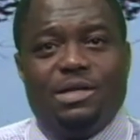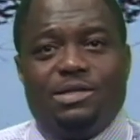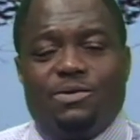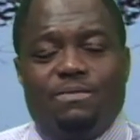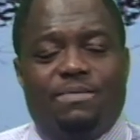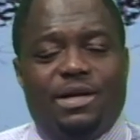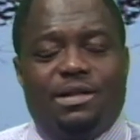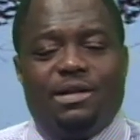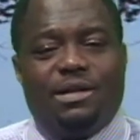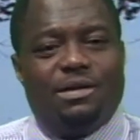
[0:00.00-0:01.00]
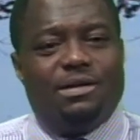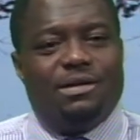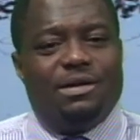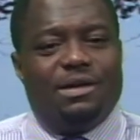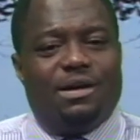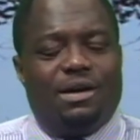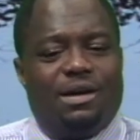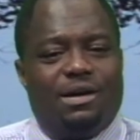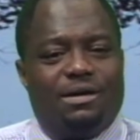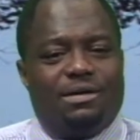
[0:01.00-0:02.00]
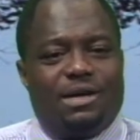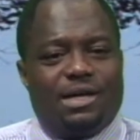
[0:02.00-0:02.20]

It's completely uh,